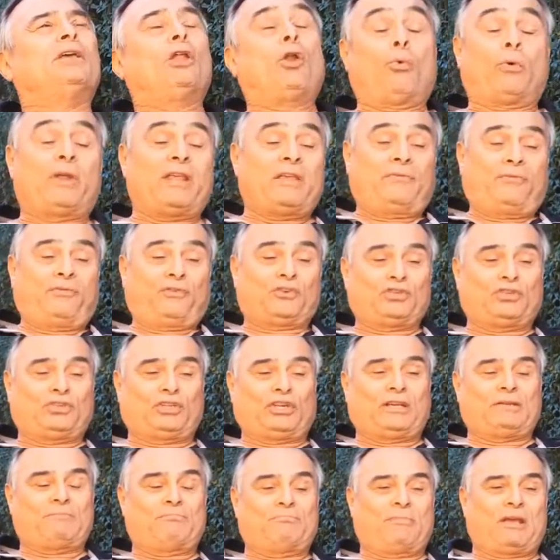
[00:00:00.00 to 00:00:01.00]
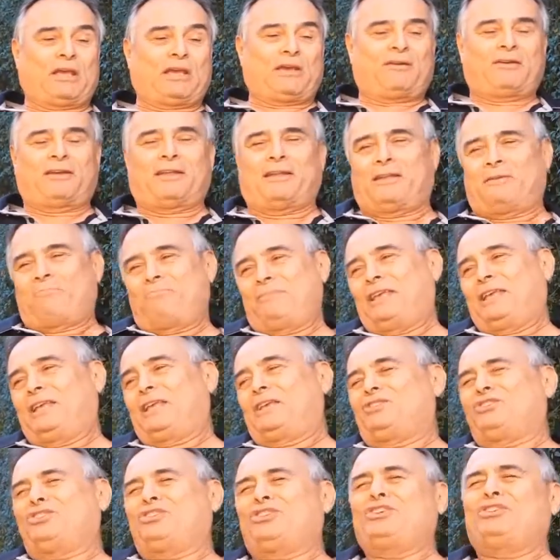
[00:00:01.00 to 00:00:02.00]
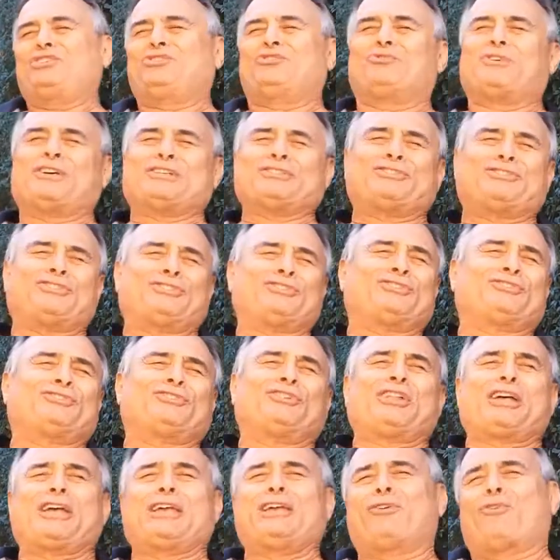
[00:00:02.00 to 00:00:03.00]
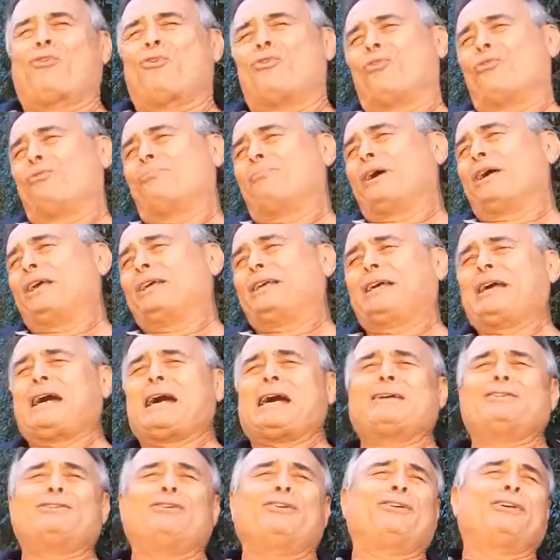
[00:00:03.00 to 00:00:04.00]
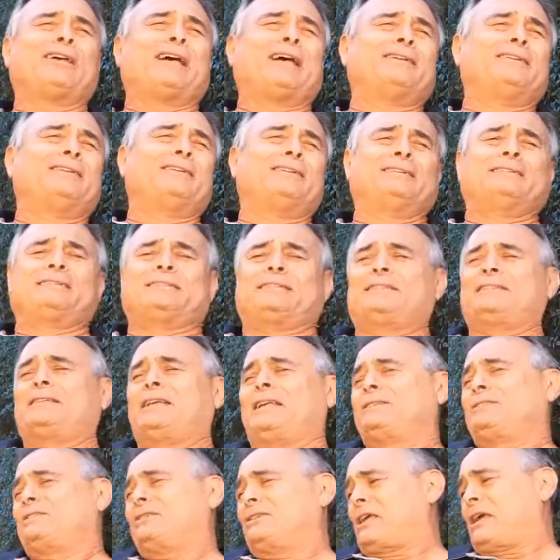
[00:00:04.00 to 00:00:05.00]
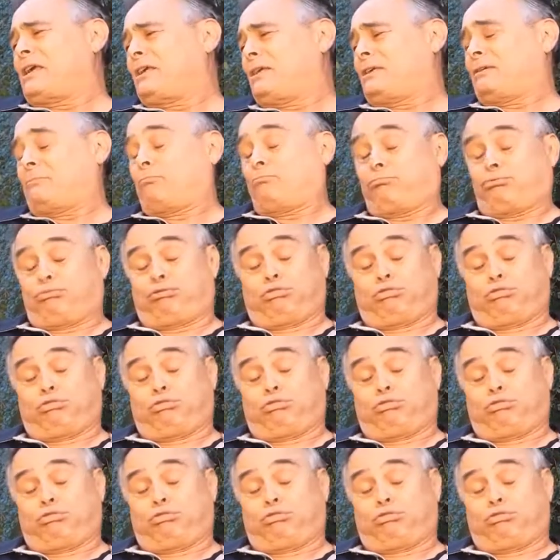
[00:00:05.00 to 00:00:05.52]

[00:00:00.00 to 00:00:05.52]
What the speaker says: when they first get married, she dresses like, oh my God, it's like